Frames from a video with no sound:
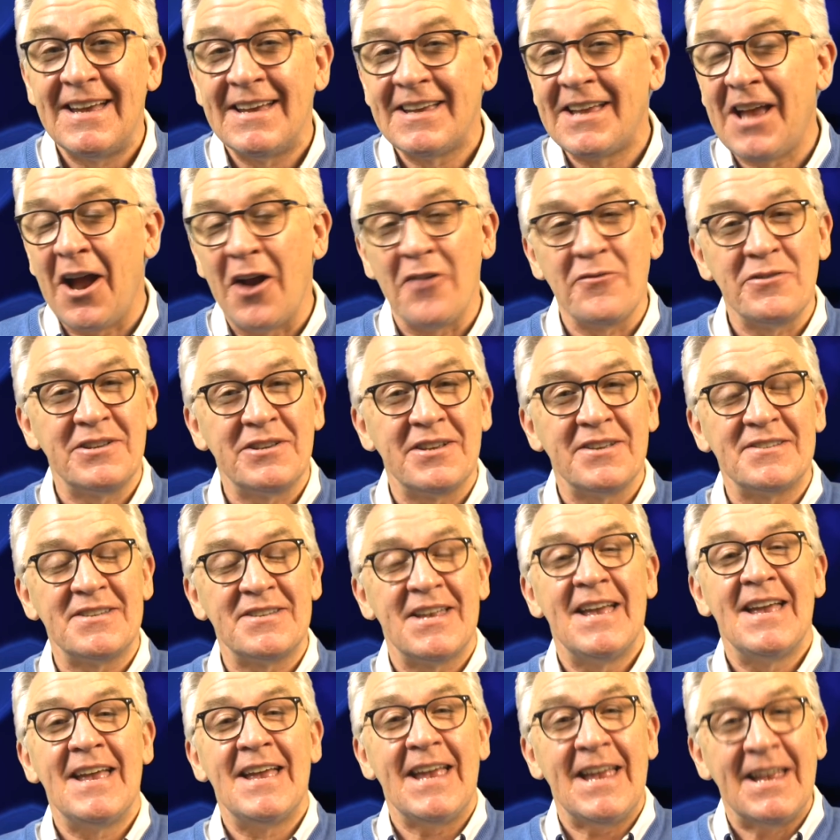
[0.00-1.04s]
Courage is
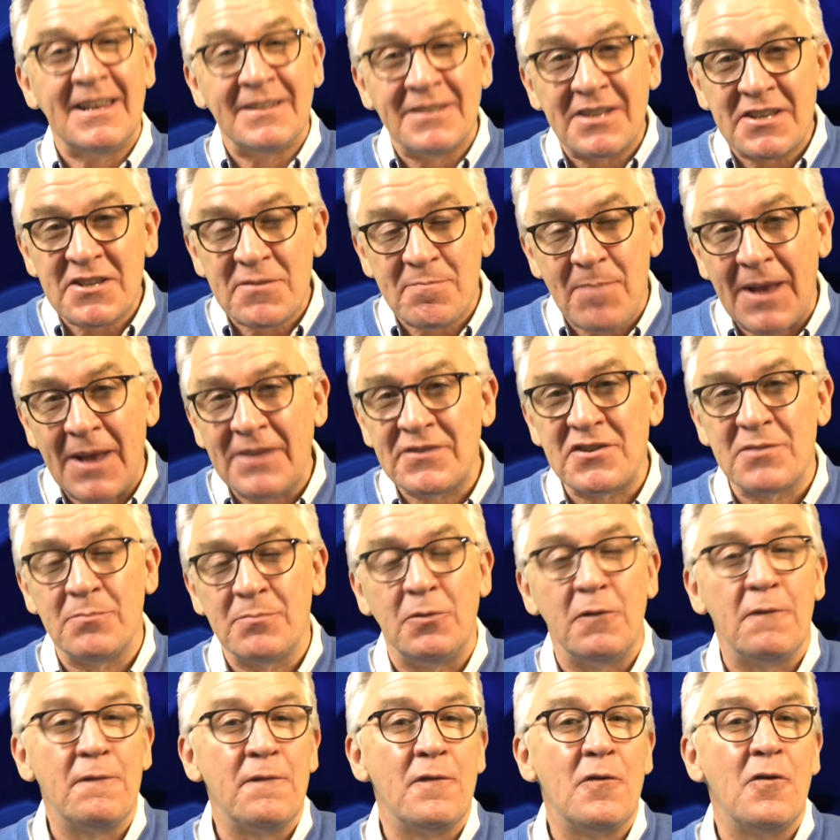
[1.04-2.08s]

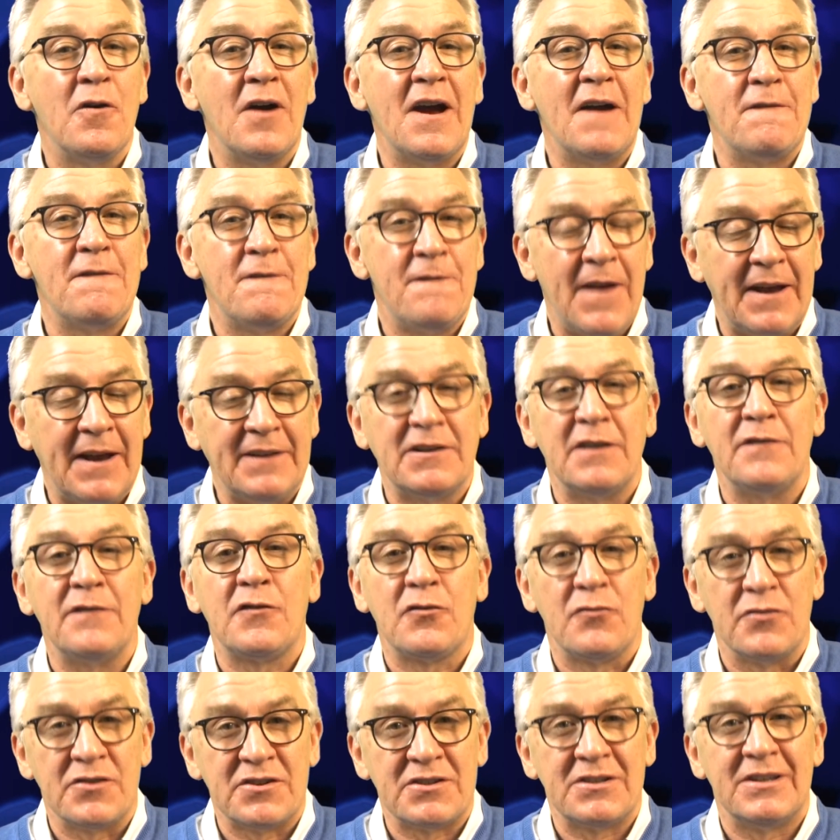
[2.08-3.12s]
indispensable for effective
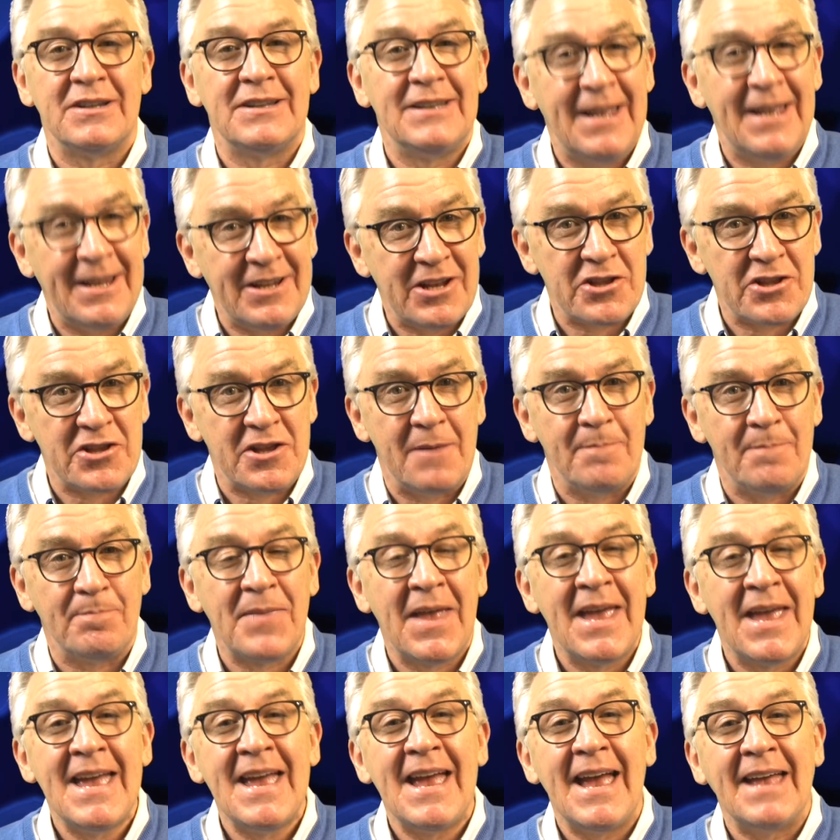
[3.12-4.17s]
Christian leadership.
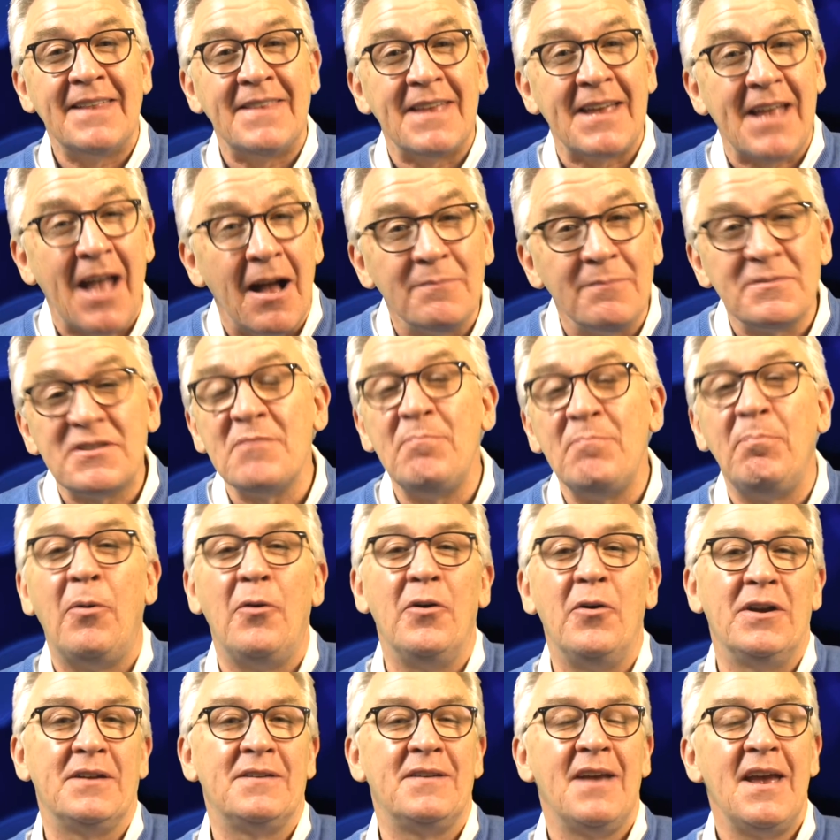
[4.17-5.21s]
And there comes a
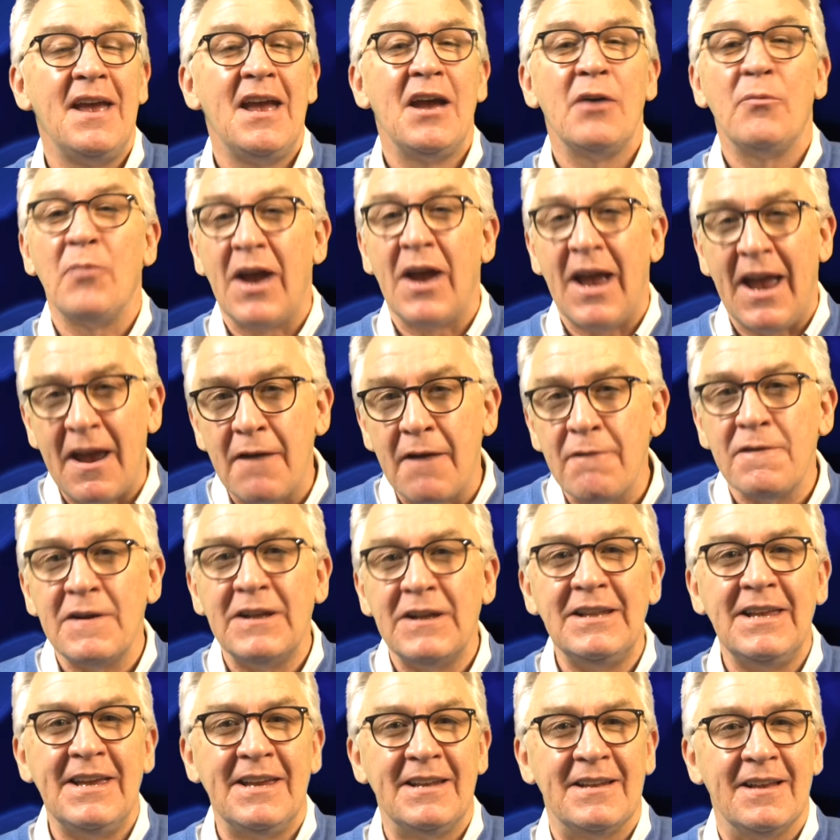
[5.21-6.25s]
point where every
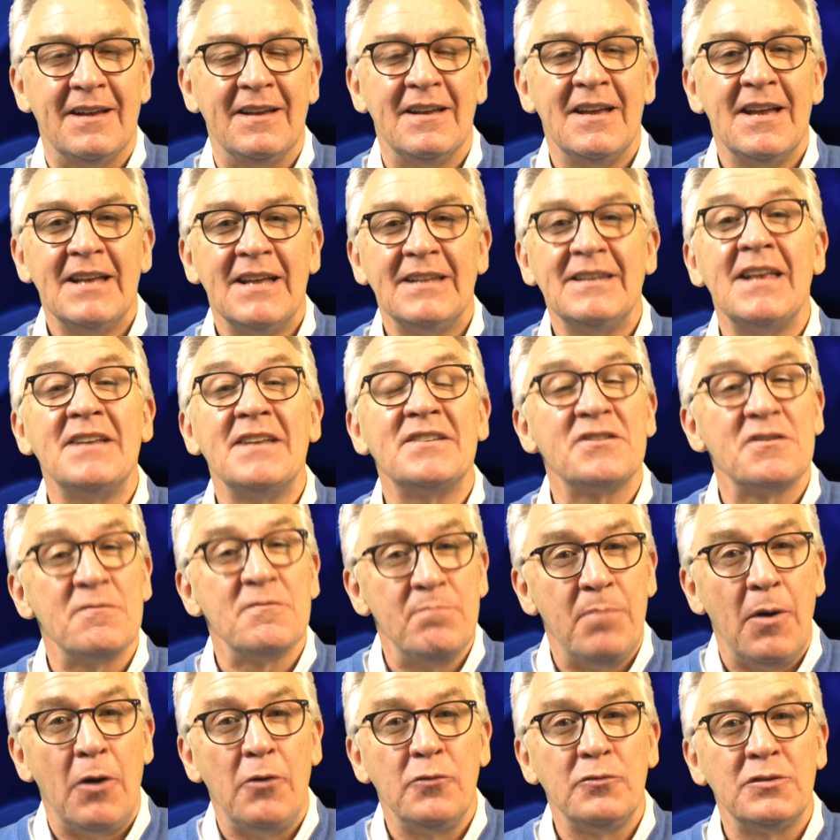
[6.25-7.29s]
leader needs to
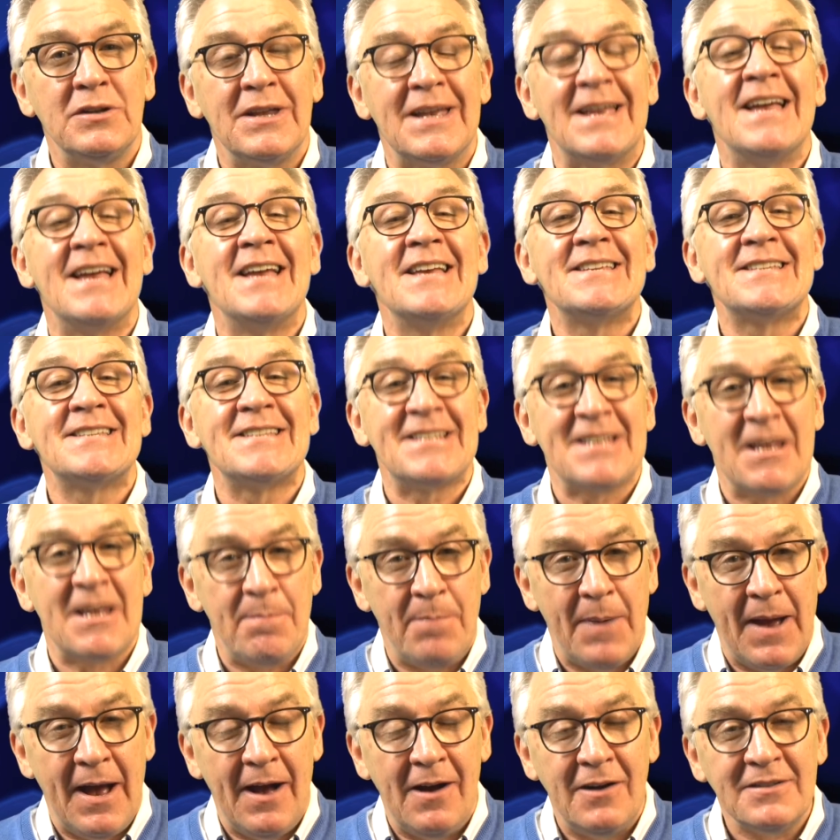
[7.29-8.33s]
boldly step
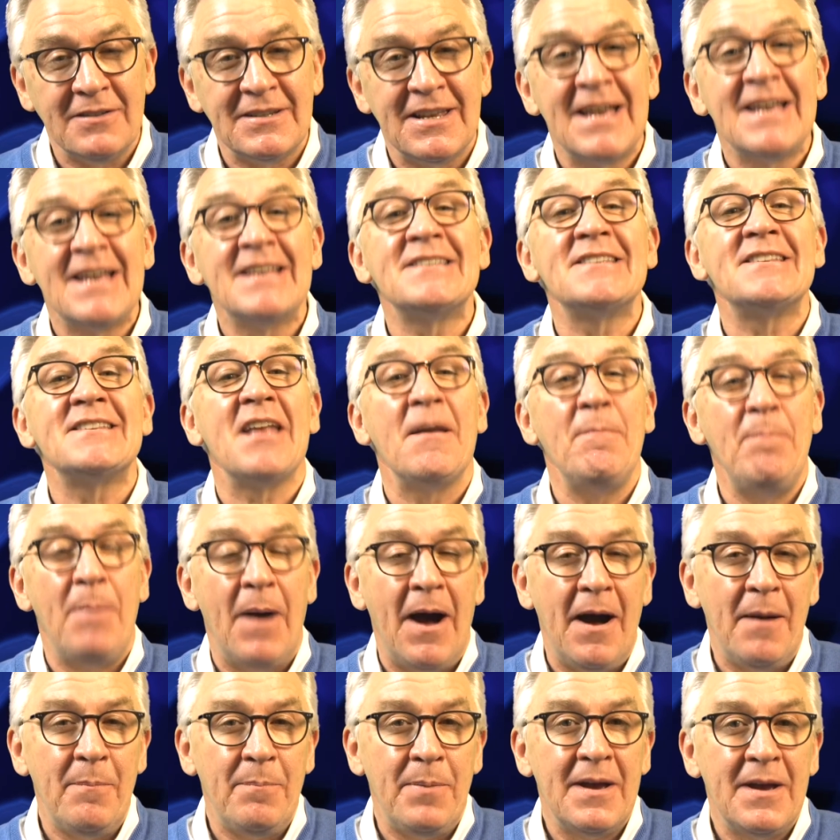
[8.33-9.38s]
out, step
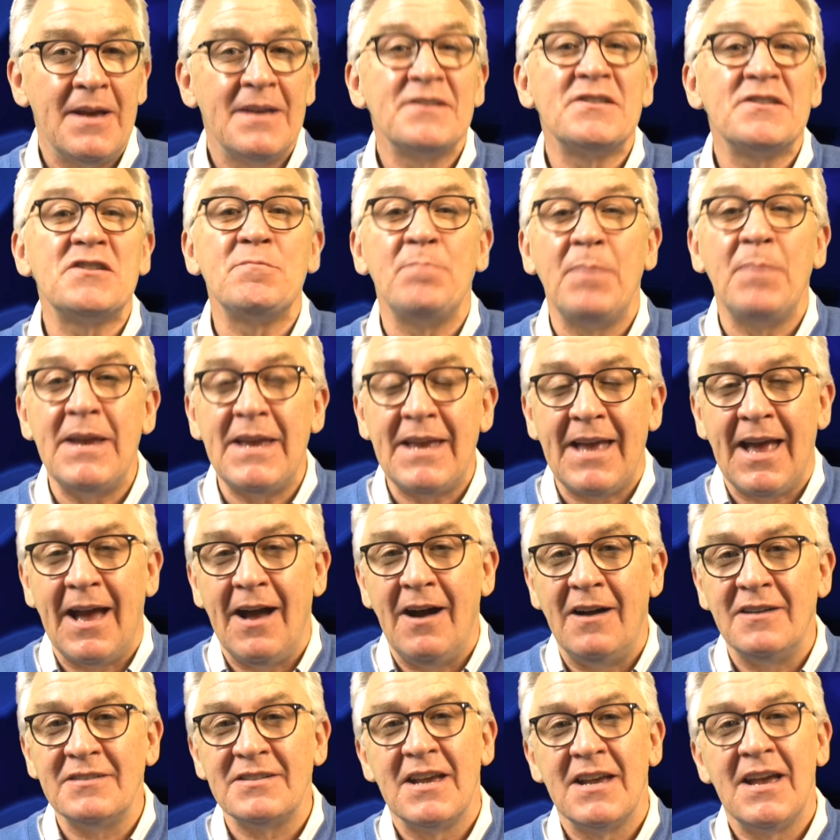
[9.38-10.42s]
up, speak
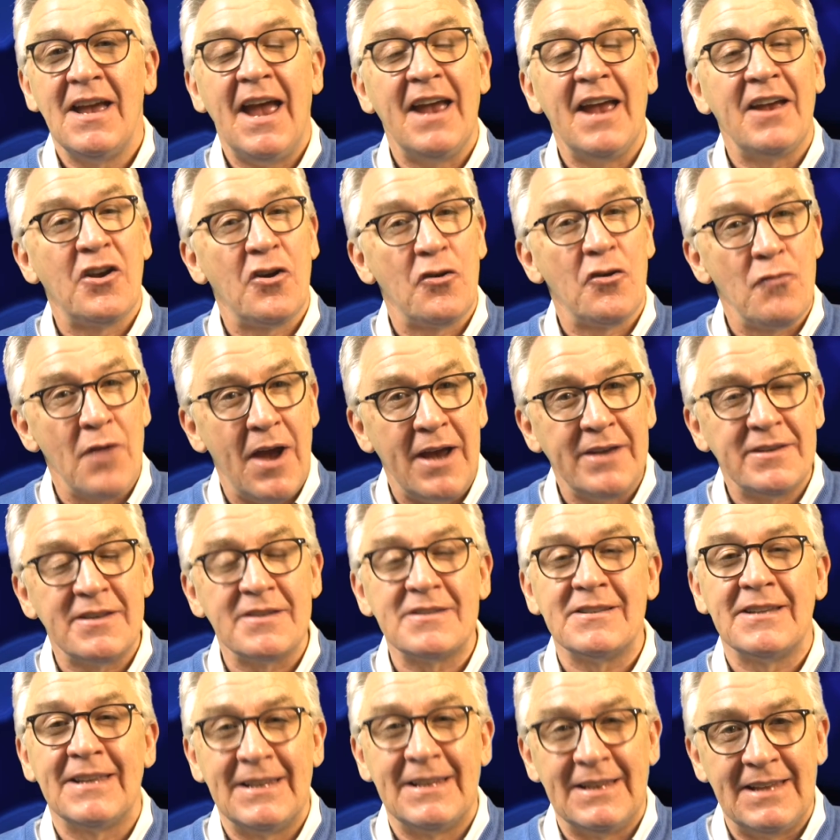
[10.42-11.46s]
out, and
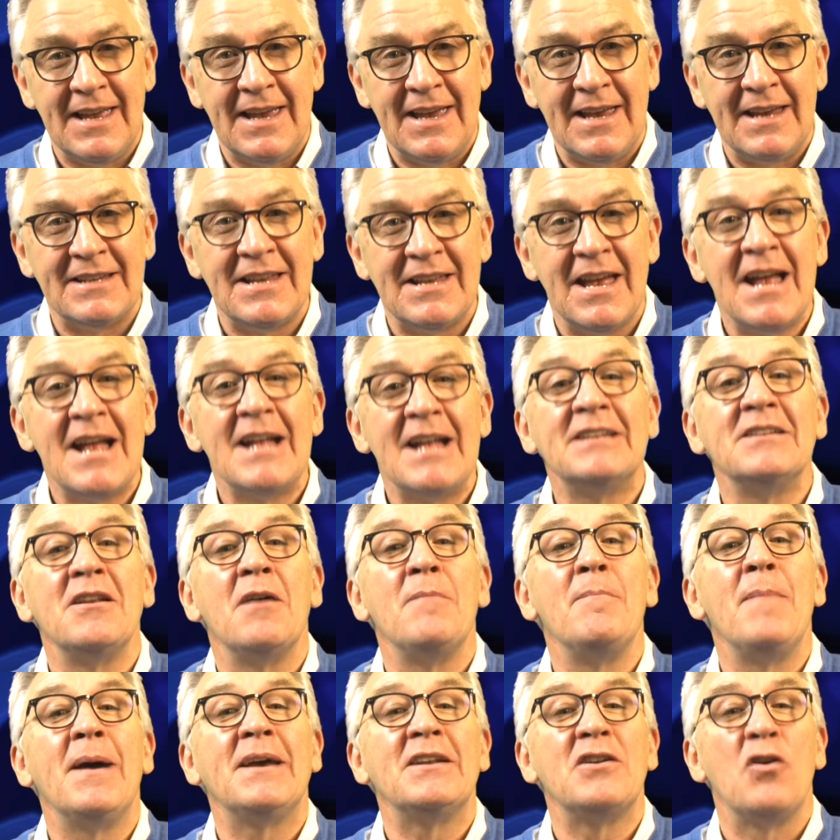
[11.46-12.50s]
courageously lead no
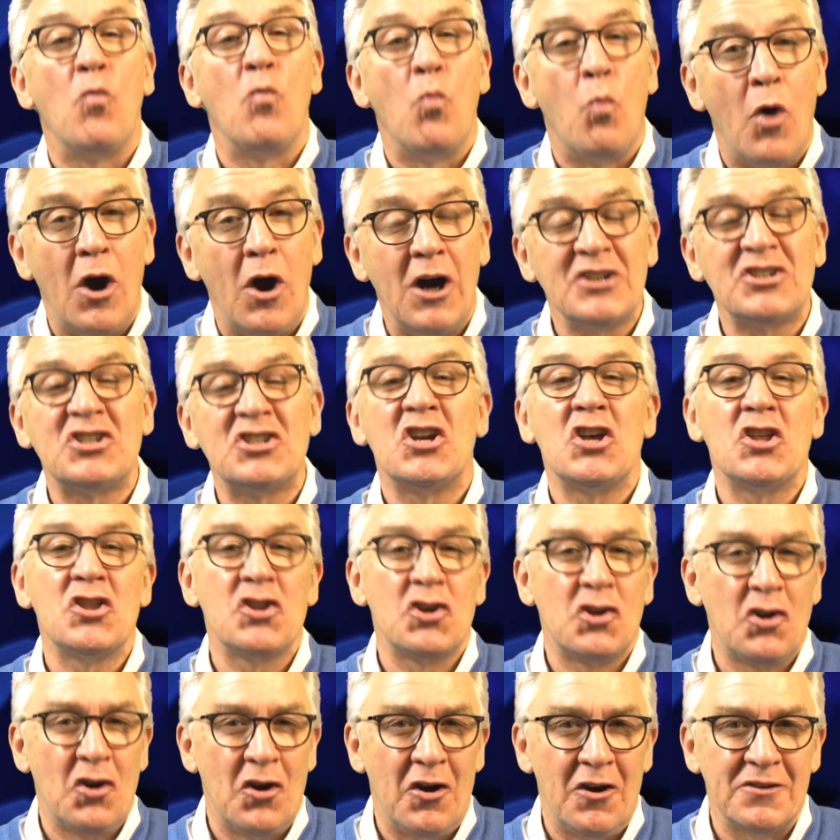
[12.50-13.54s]
matter what the
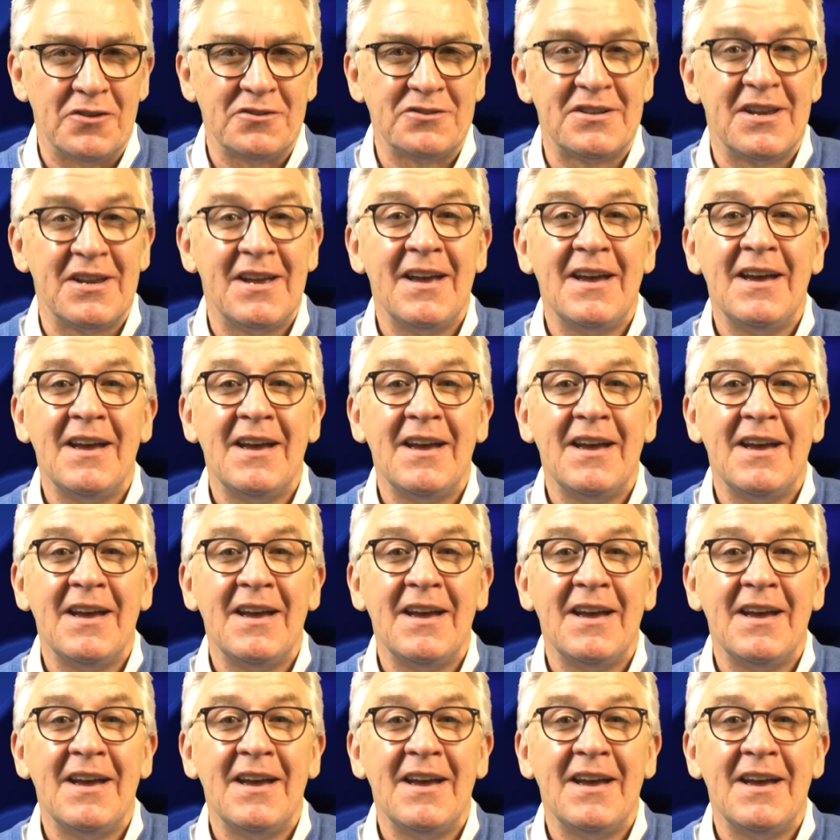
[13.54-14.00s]
cost.